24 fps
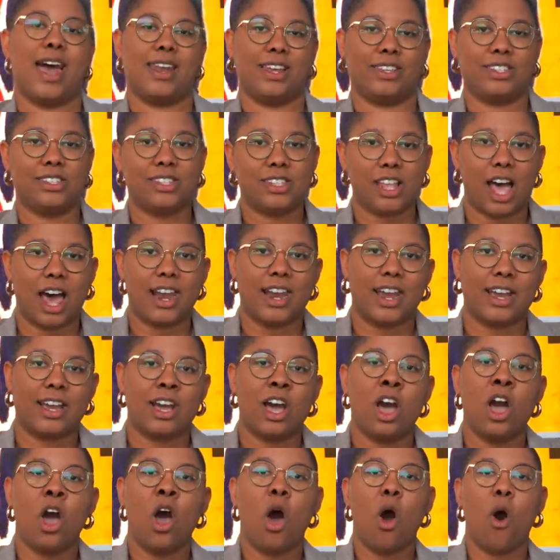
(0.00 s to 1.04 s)
at a
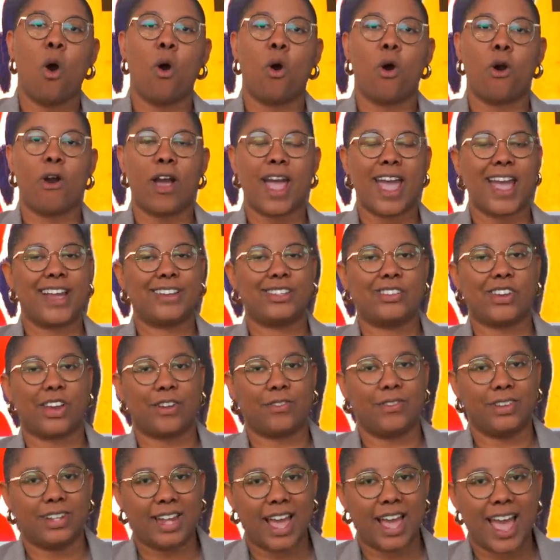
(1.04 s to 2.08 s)
Sonic or a
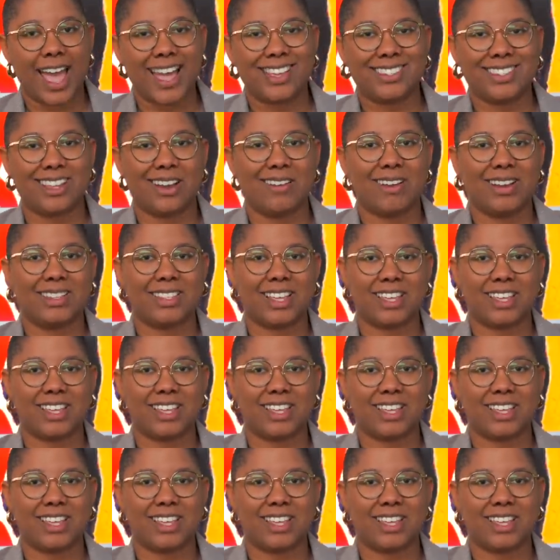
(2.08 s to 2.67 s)
Chick-fil-A so it's